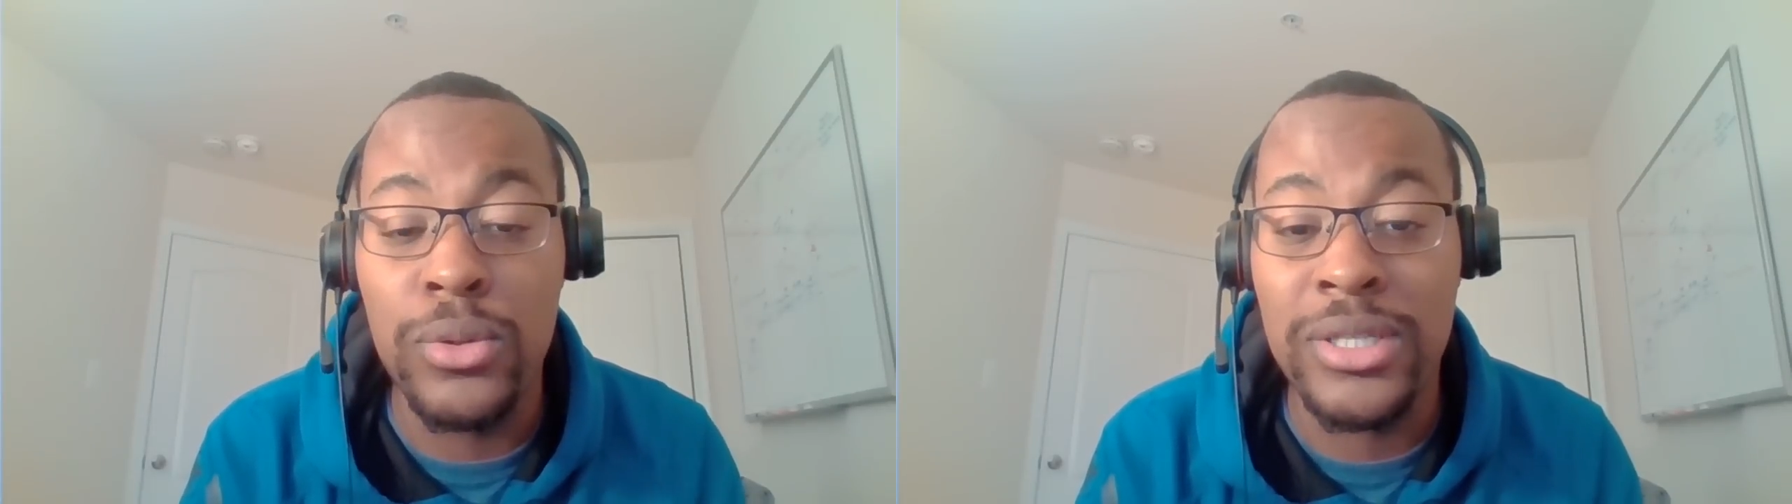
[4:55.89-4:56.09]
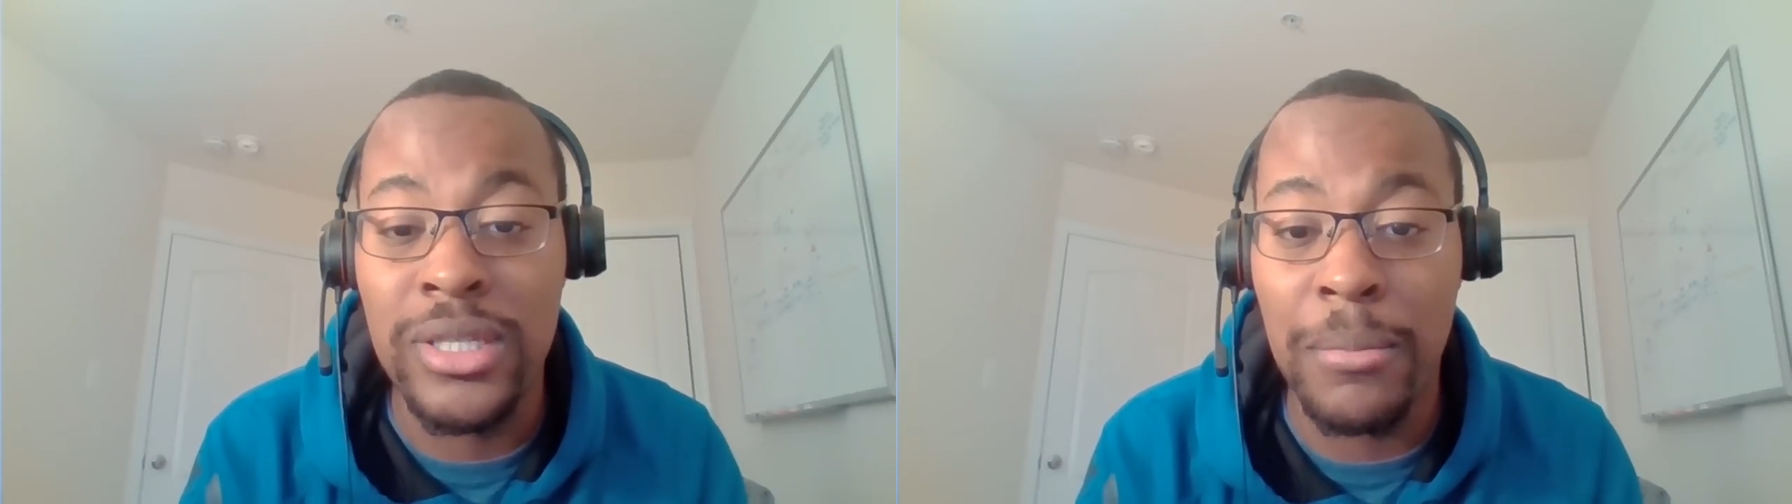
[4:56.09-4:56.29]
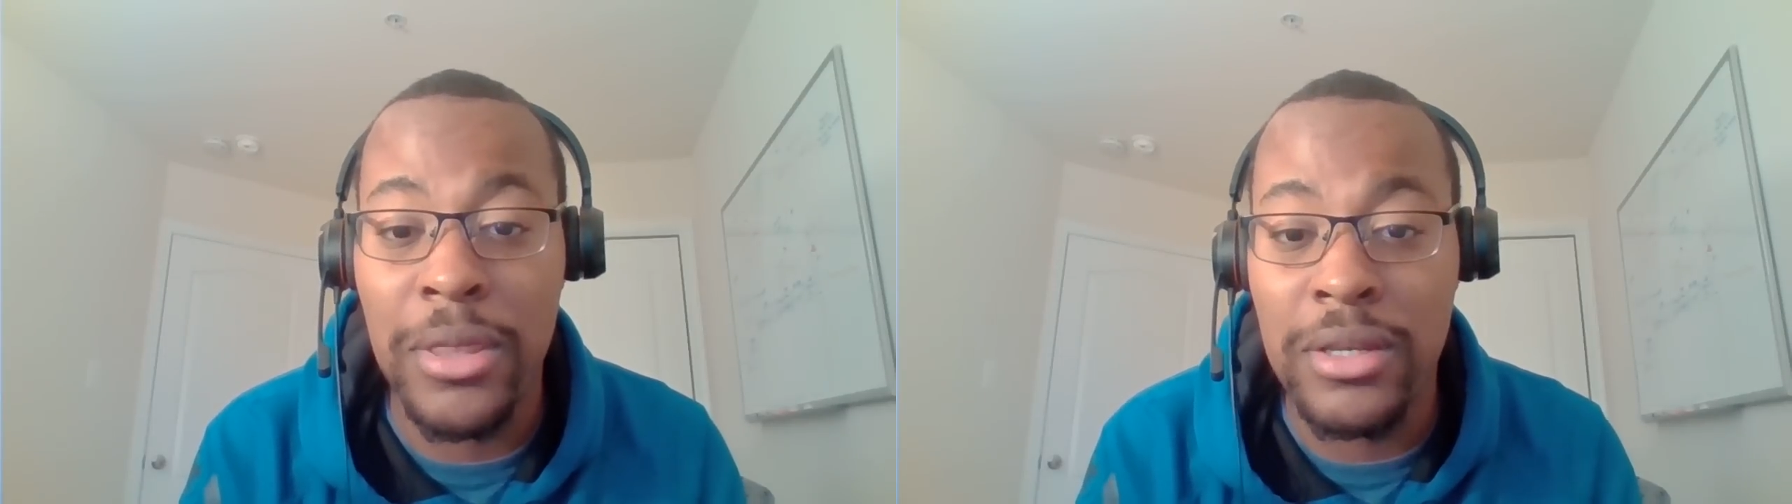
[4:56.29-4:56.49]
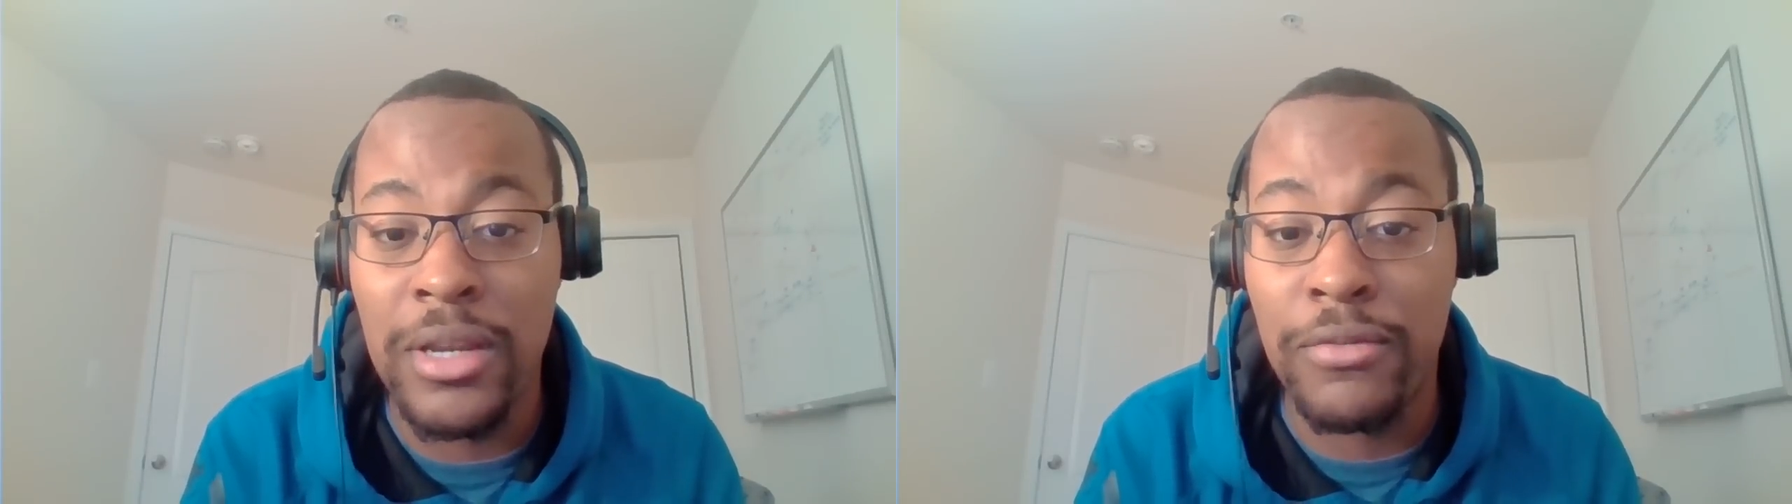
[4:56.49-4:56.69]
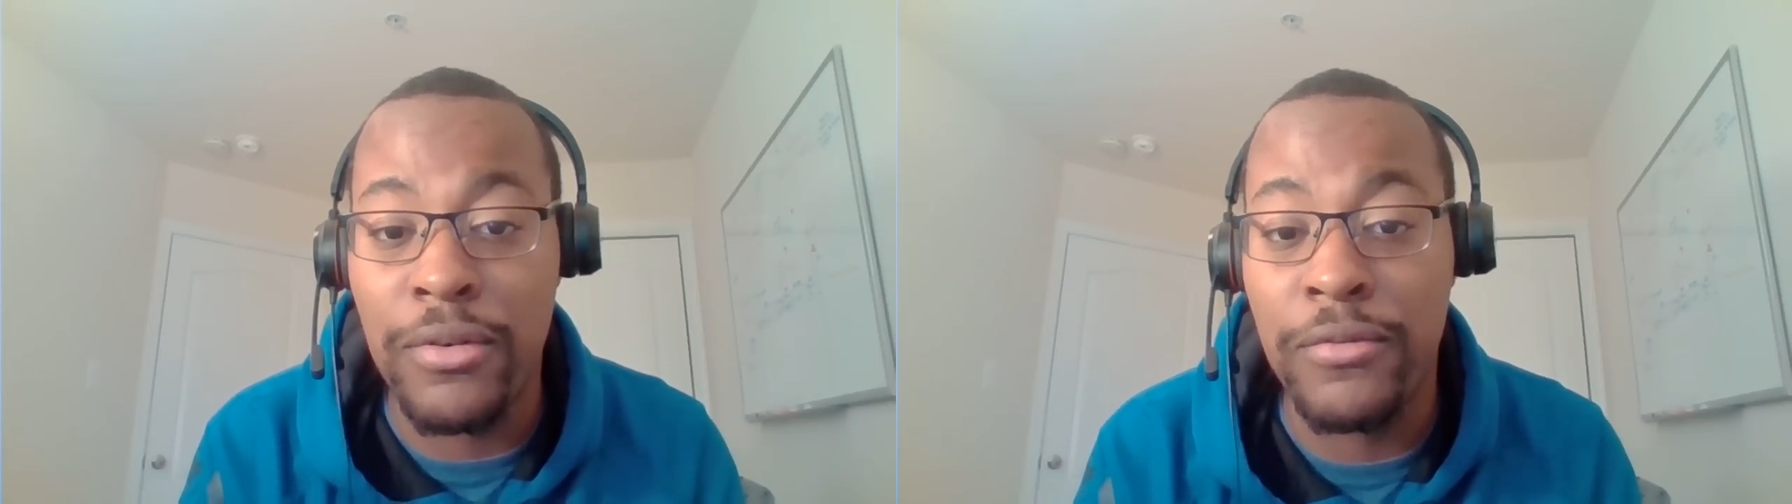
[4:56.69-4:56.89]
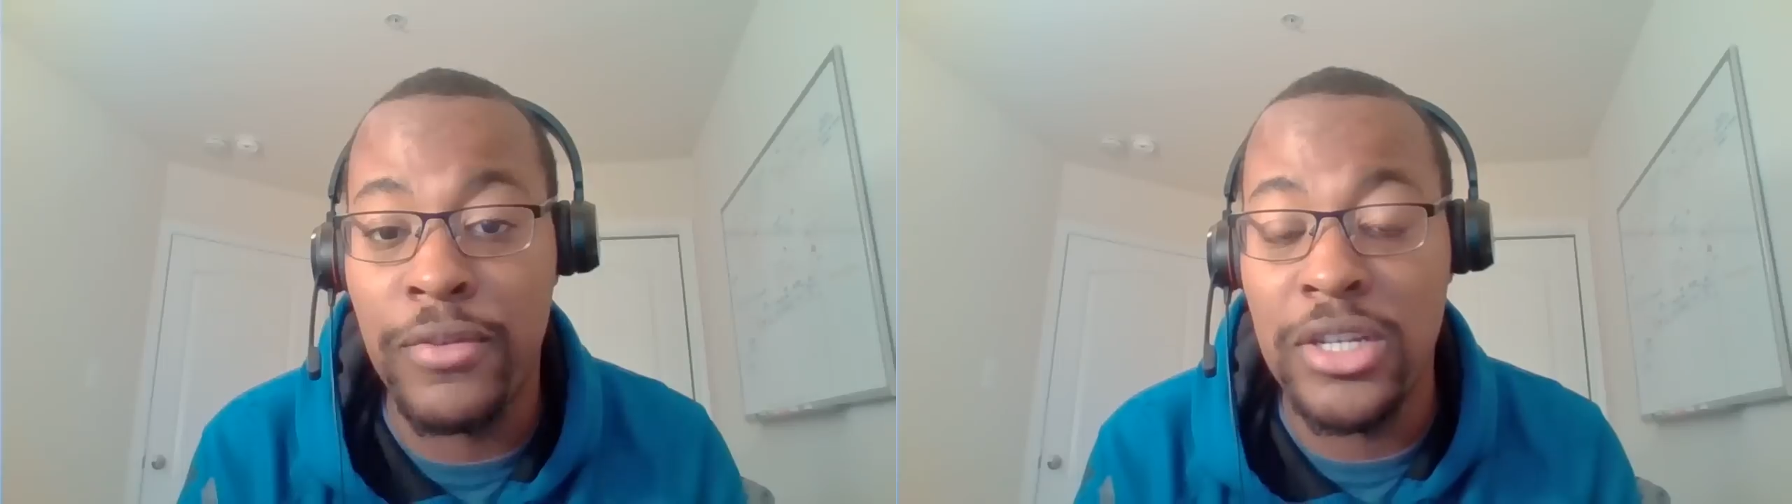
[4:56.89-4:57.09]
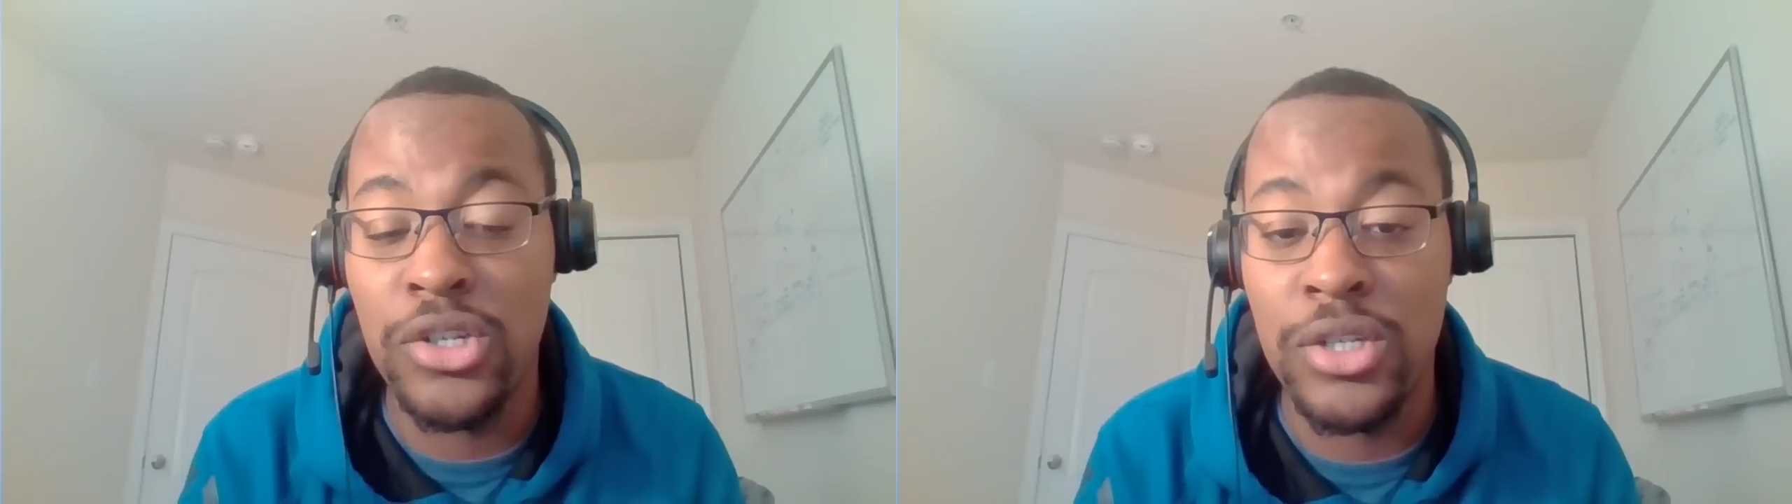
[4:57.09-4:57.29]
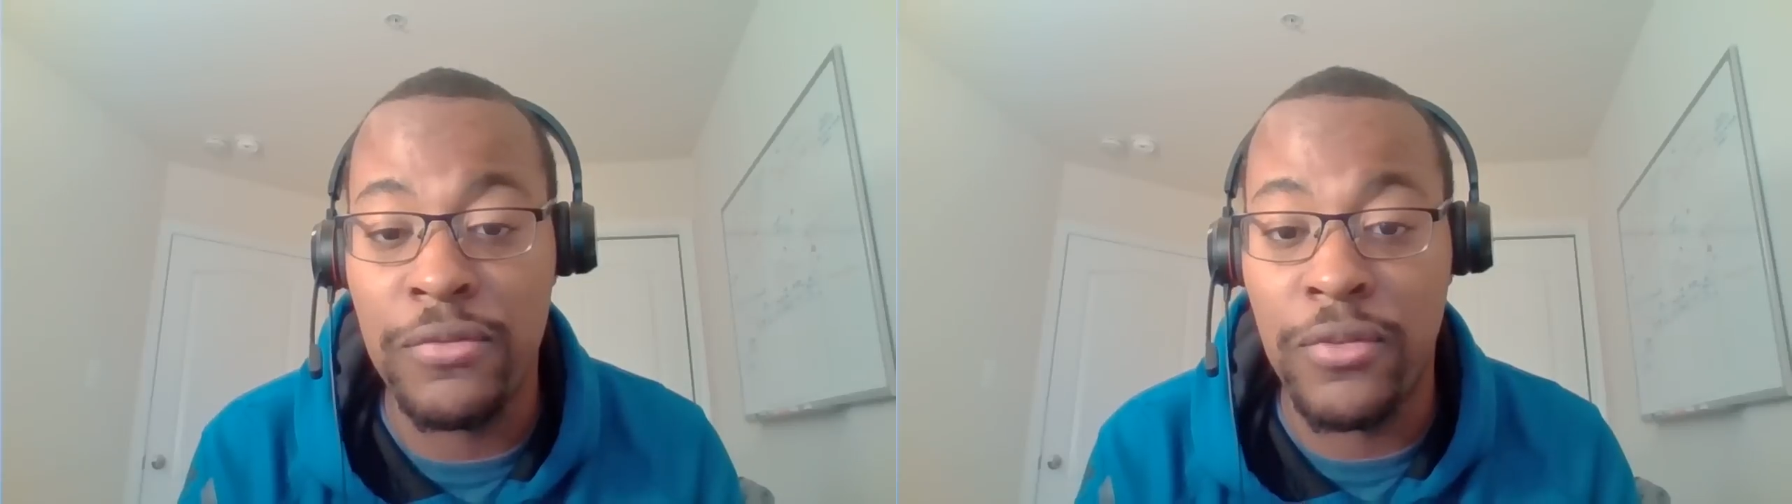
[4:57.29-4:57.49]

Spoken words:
some of the different features and